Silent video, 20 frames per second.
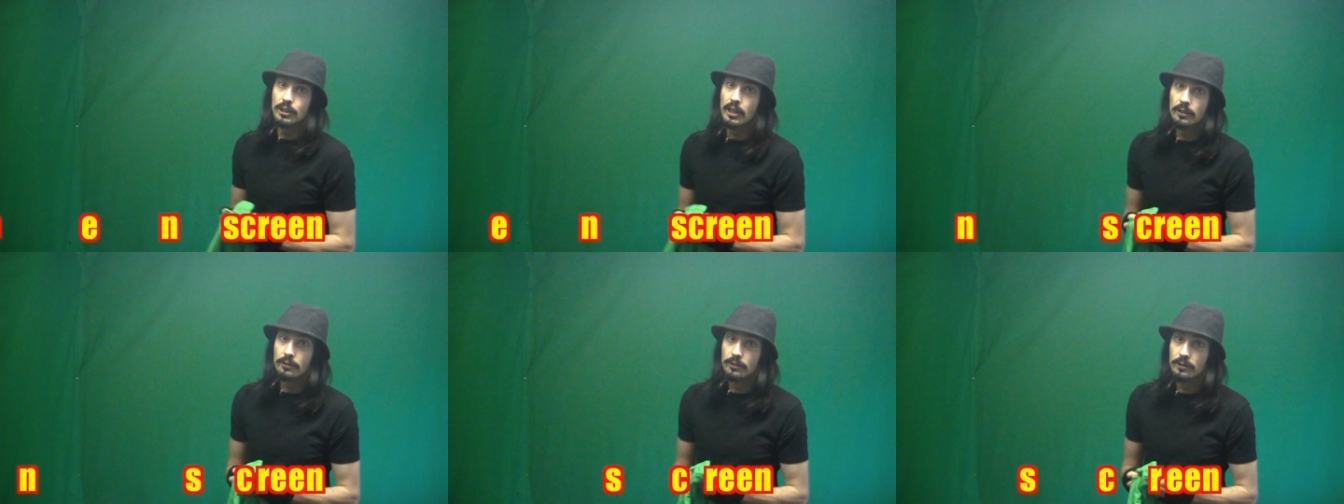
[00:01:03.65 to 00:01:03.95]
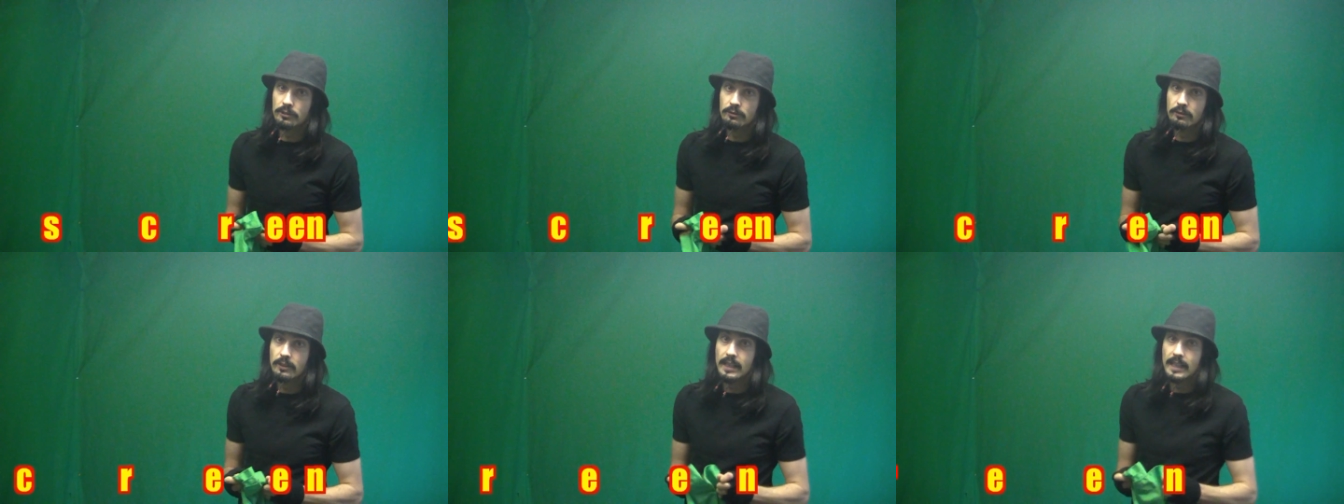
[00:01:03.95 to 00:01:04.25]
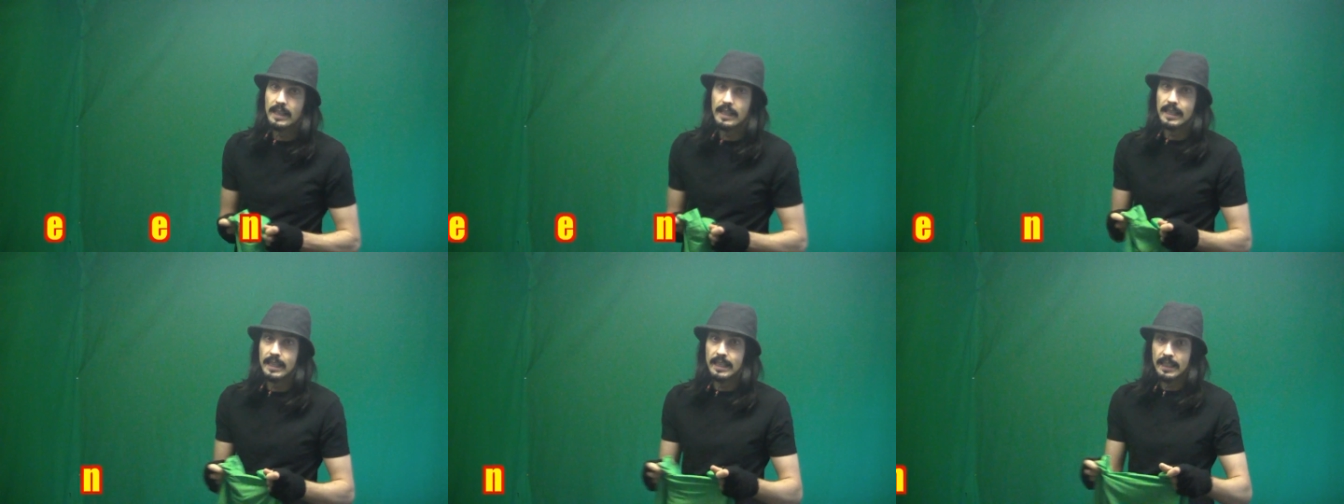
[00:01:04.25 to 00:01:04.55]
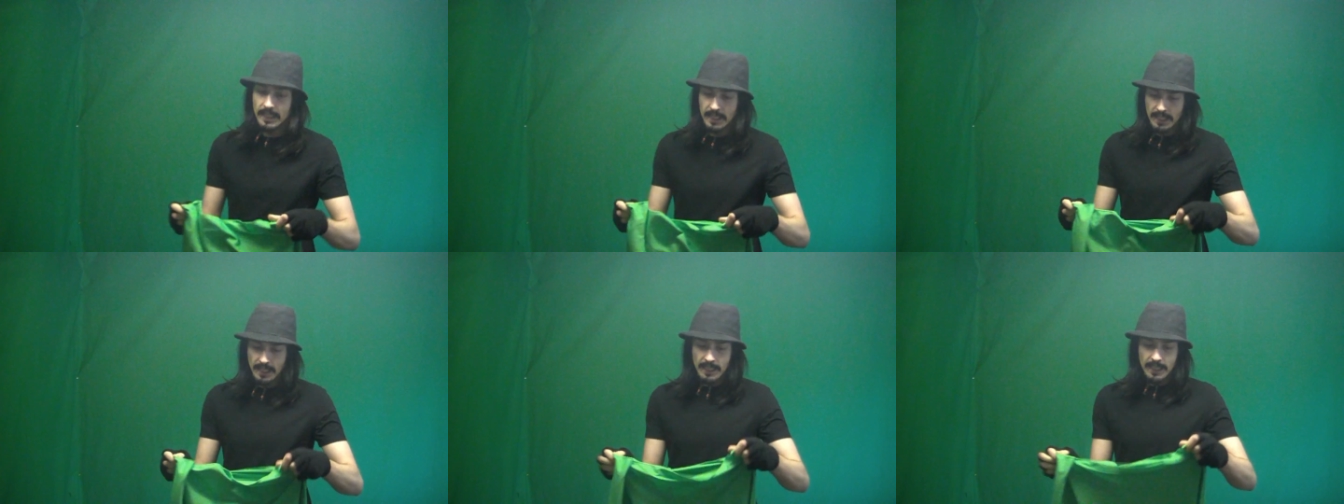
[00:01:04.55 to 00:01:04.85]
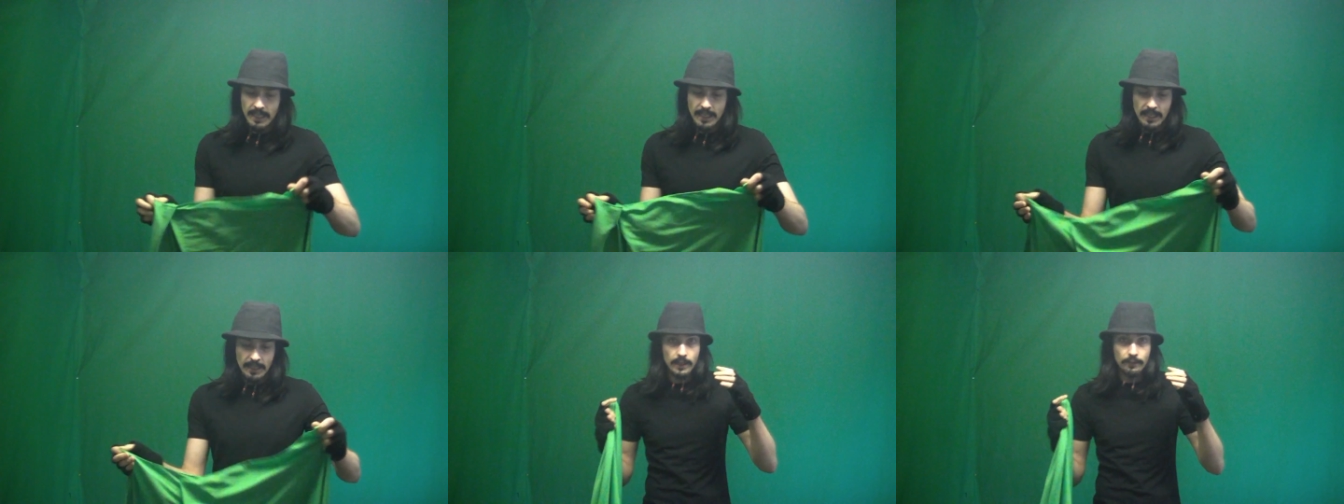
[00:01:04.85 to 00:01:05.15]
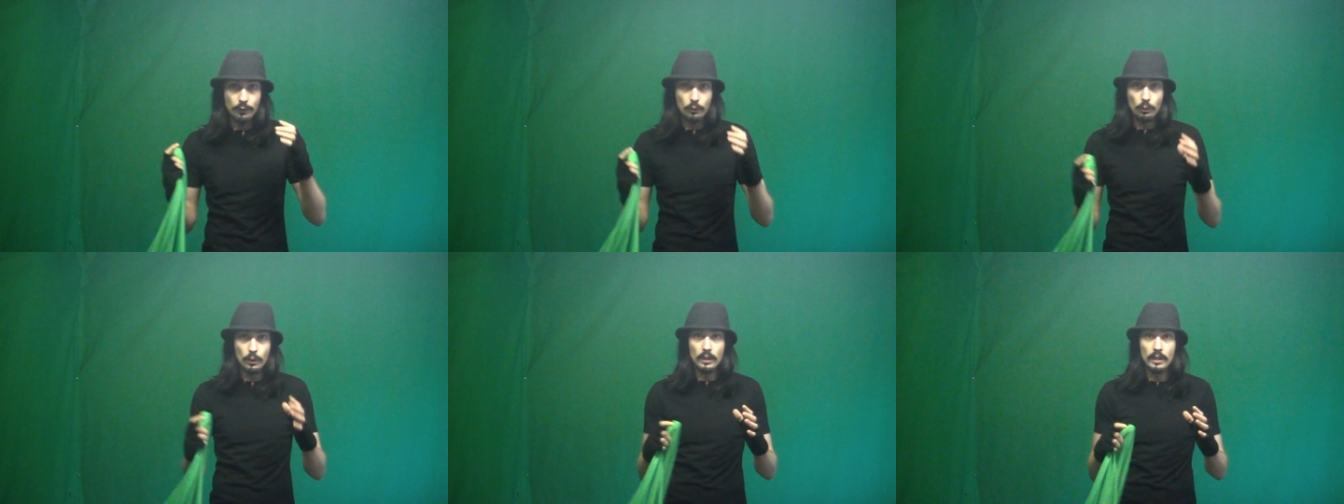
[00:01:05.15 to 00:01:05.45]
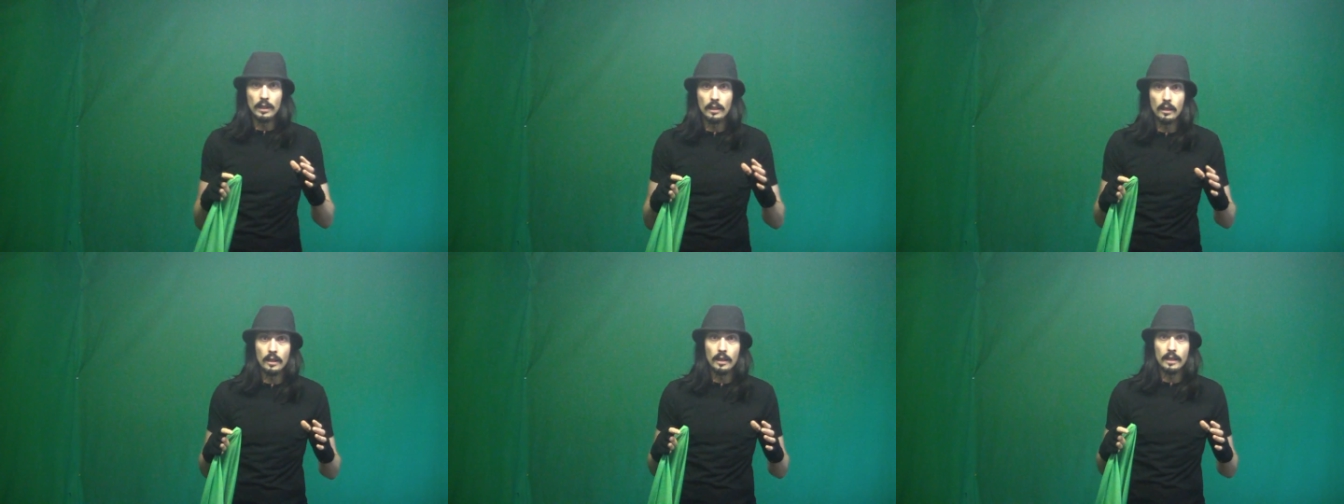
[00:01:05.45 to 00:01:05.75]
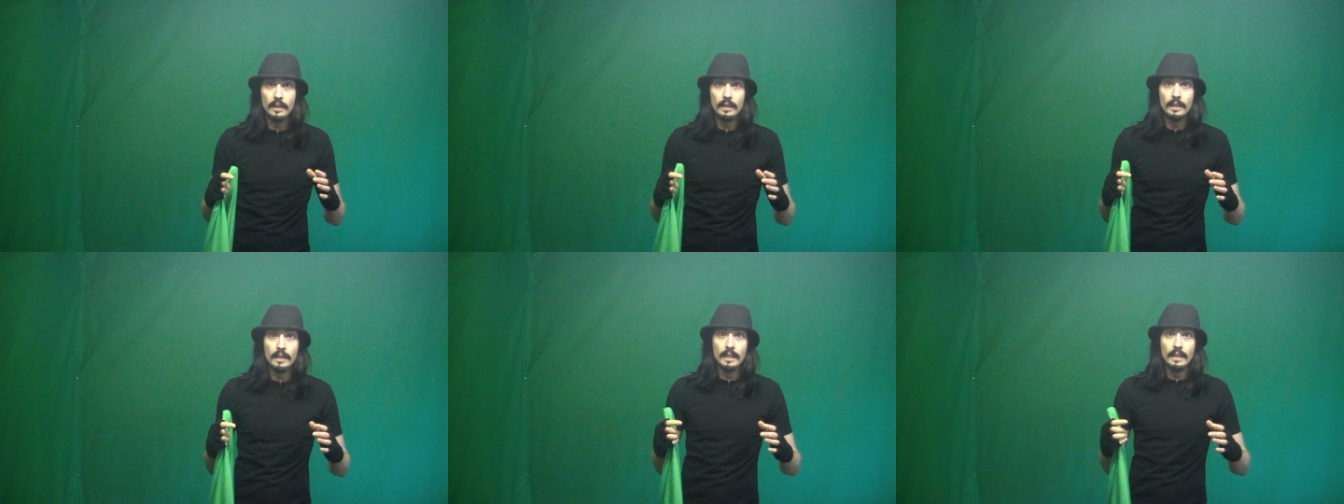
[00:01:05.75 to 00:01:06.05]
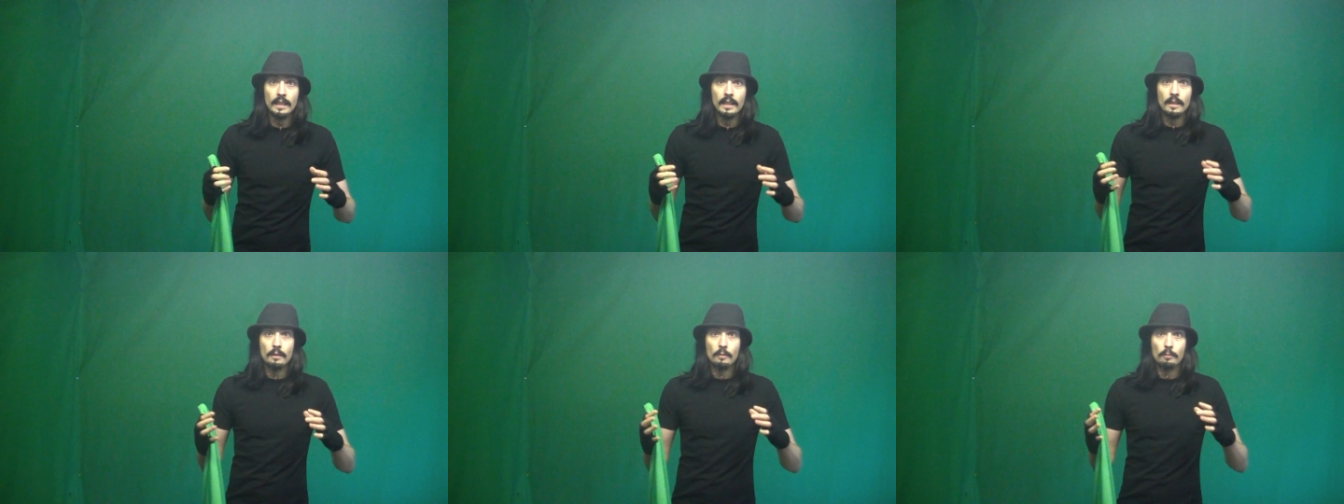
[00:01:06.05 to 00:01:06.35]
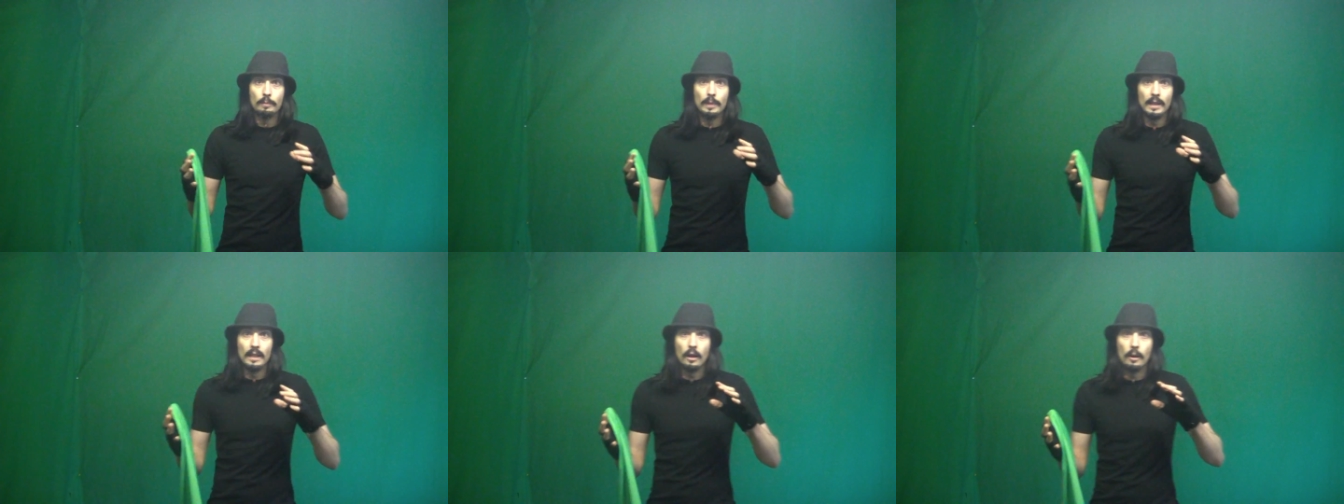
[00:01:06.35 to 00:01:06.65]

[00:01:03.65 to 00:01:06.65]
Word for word: showed you really. If you want to like be